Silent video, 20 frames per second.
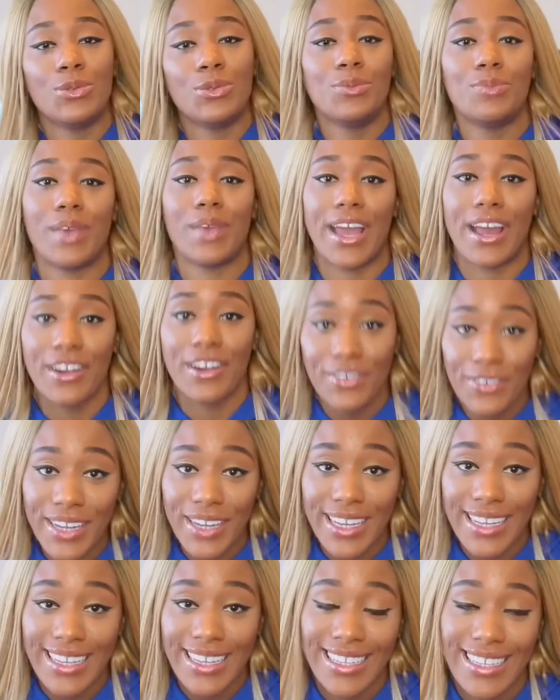
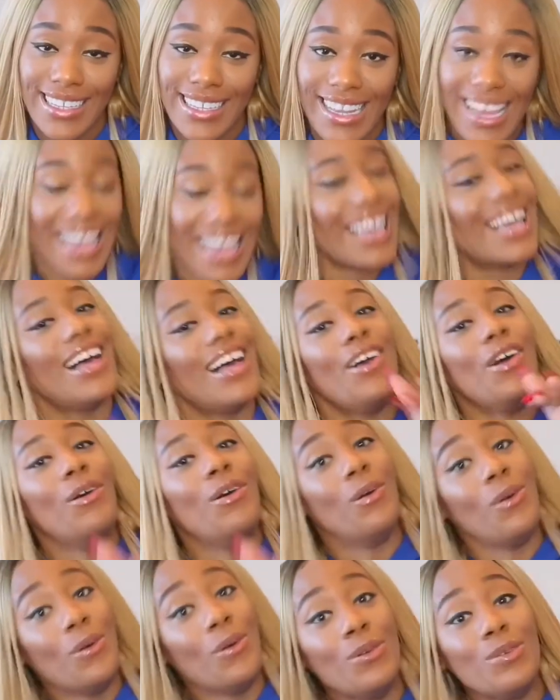battery, a
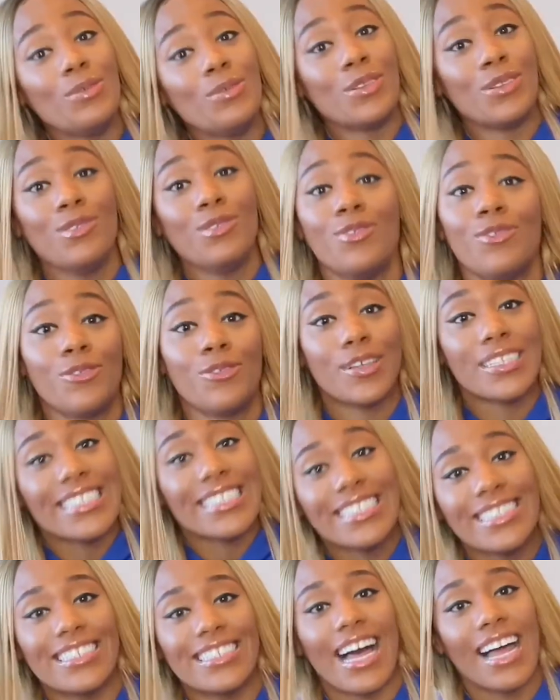whole new
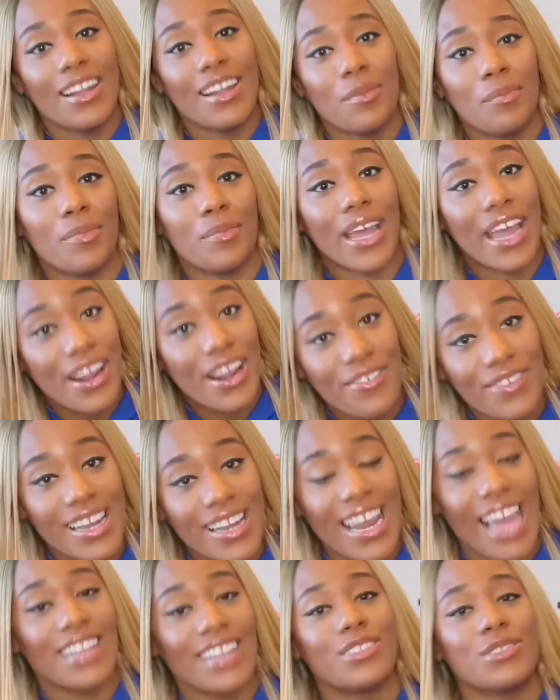$50 battery.
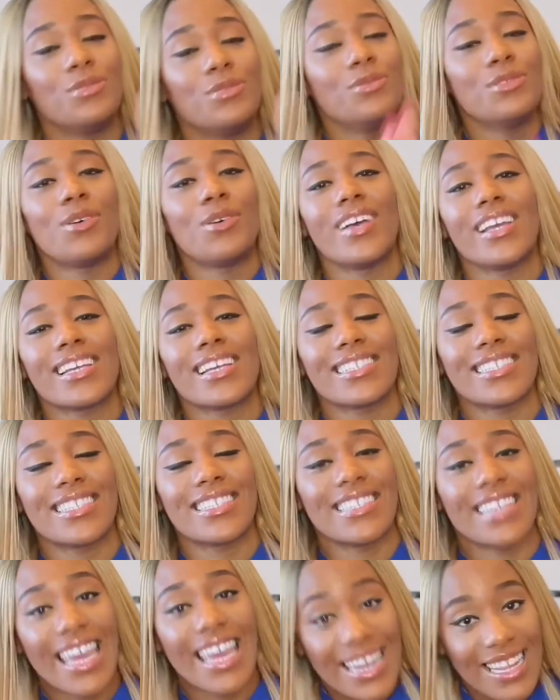Like, do you know how
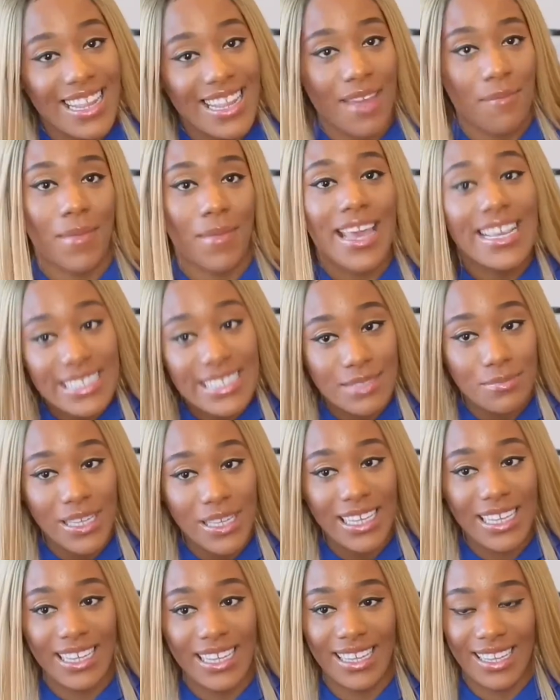excited that makes
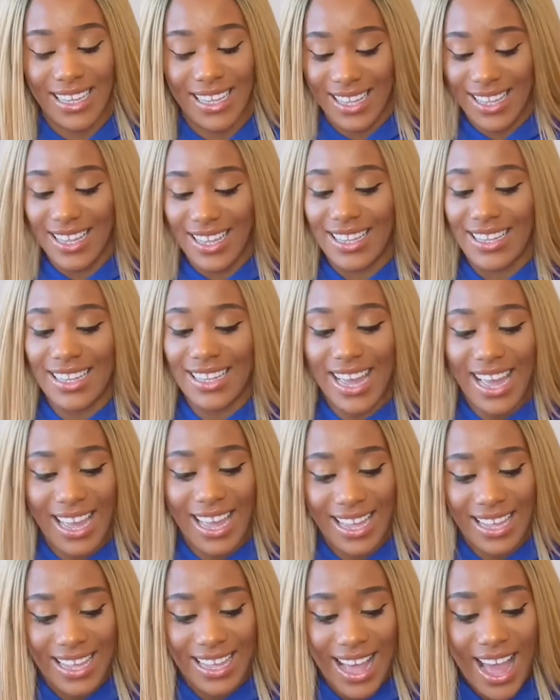me?
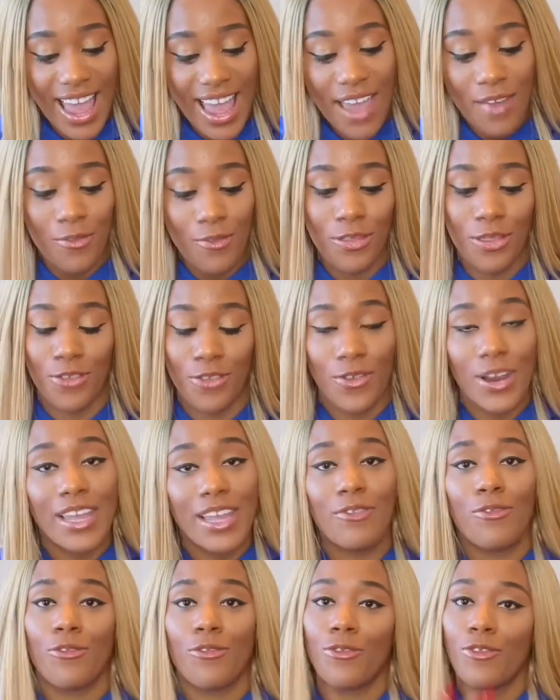Like I have 3
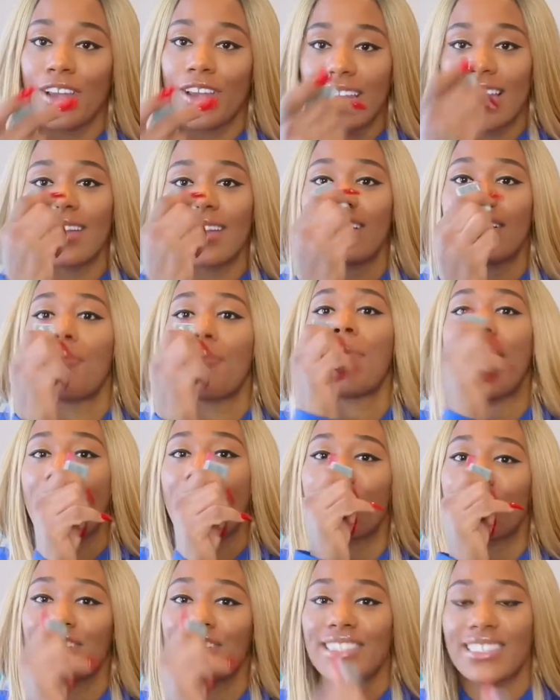freaking
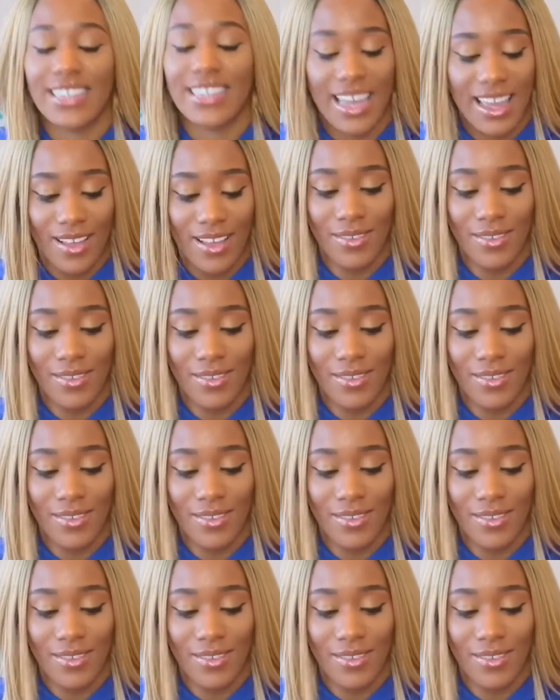batteries now.